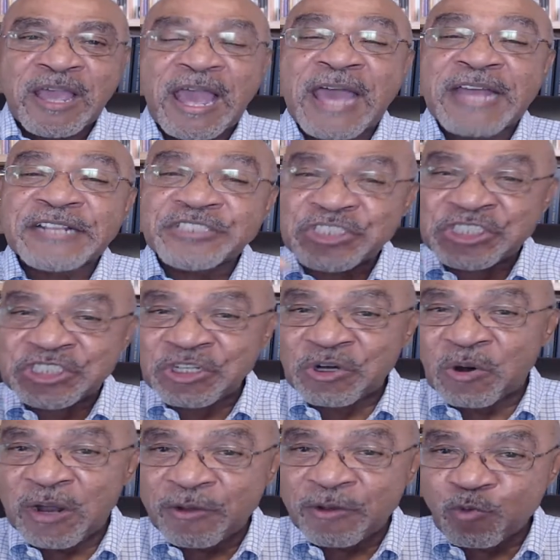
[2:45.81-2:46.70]
and
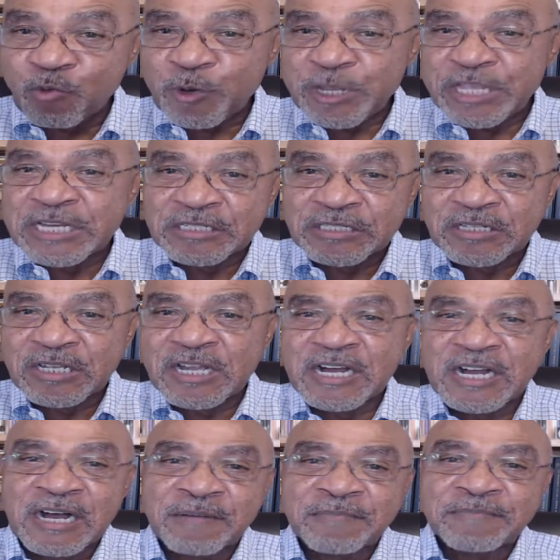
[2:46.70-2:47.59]
joy will
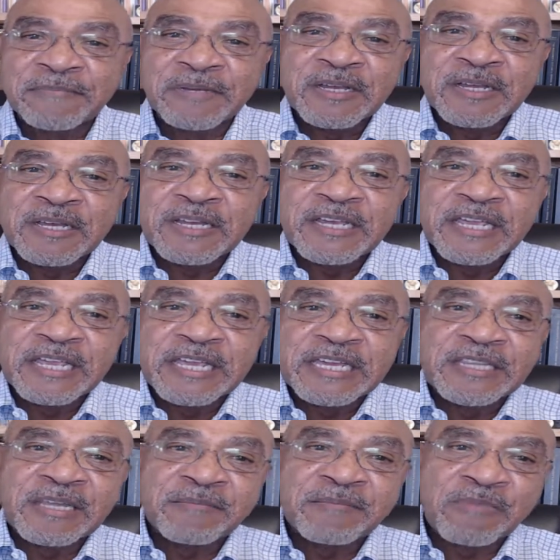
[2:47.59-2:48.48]
come
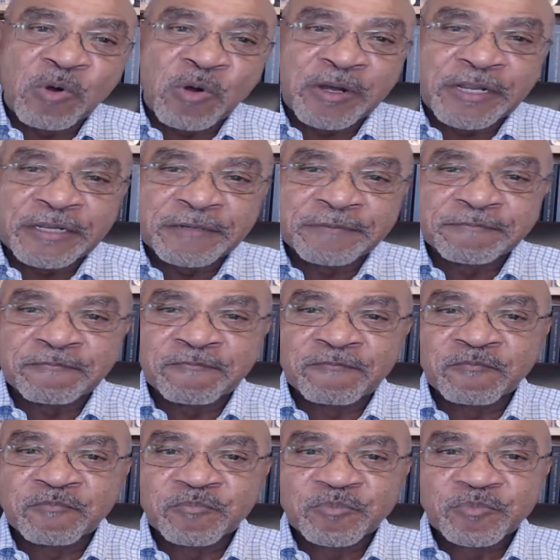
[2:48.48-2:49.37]
in the morning.
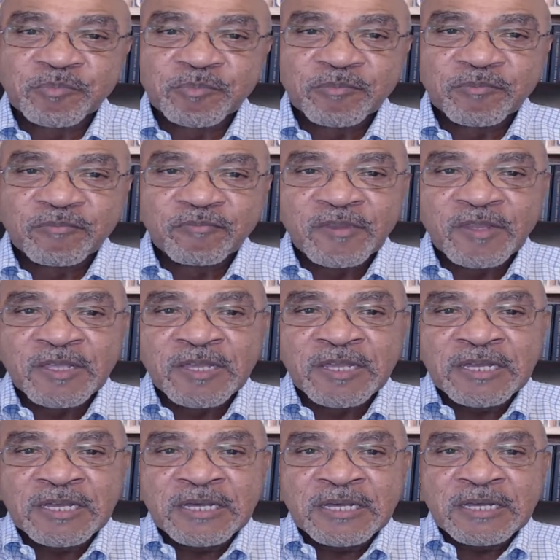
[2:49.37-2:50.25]

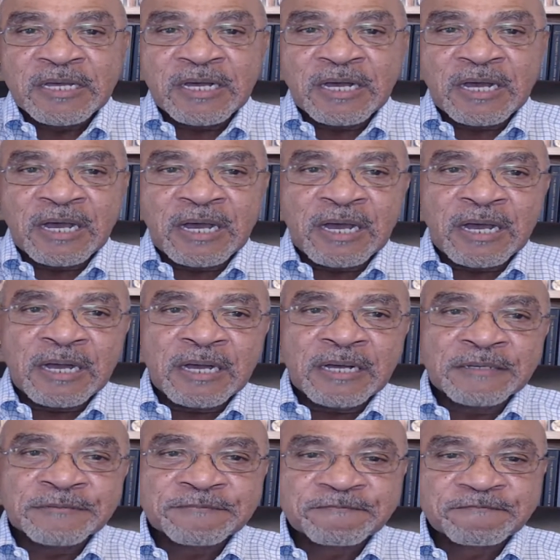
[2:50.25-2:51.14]

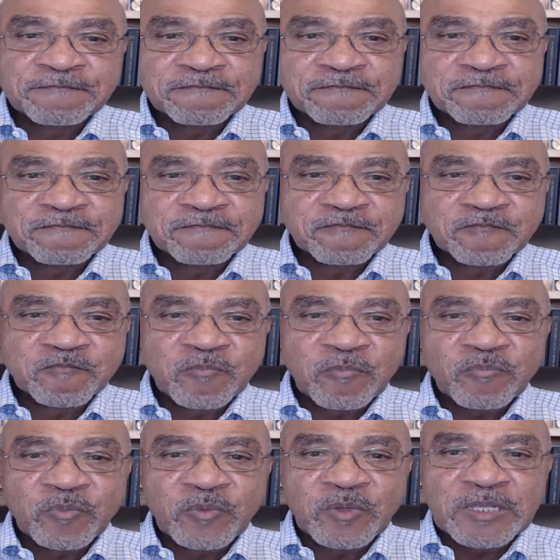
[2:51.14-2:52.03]
Uh,
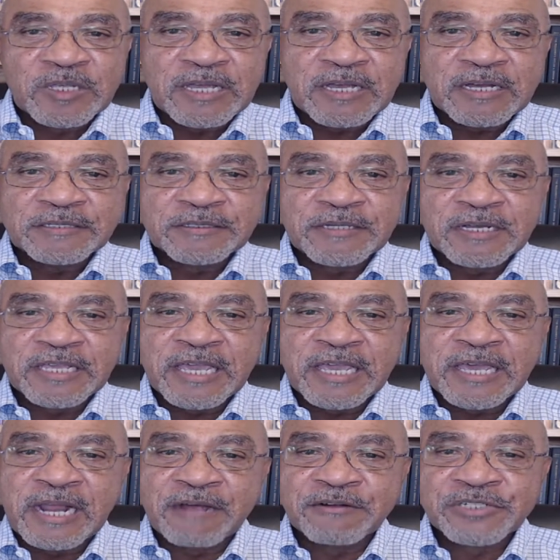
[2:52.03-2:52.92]

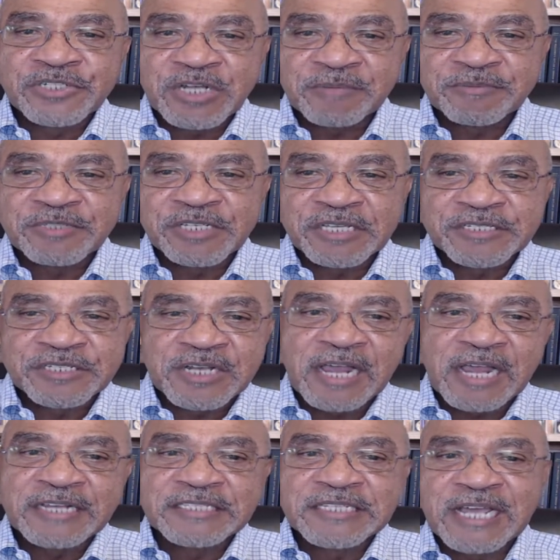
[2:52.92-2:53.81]
Again, our subject is
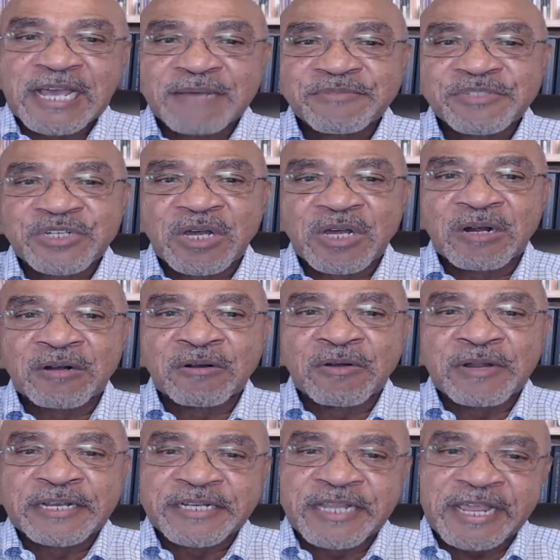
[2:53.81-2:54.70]
nighttime
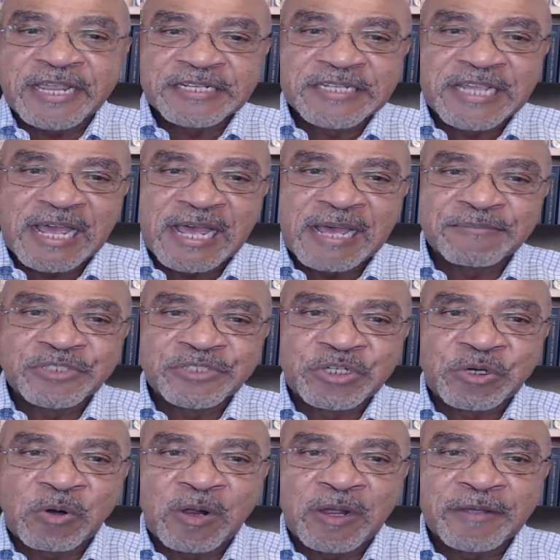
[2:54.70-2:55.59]
sorrow and daytime
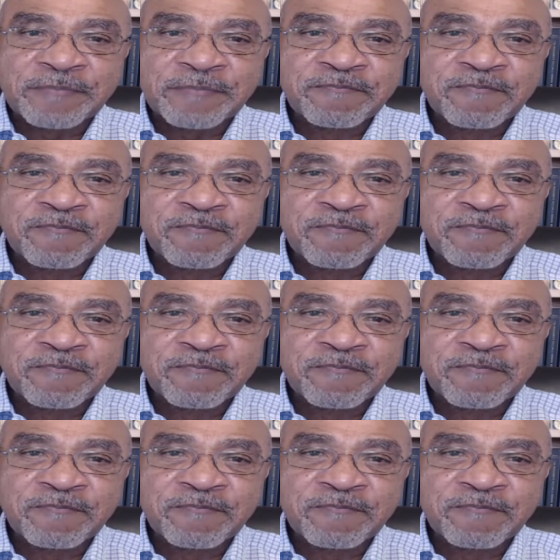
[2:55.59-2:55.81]
joy.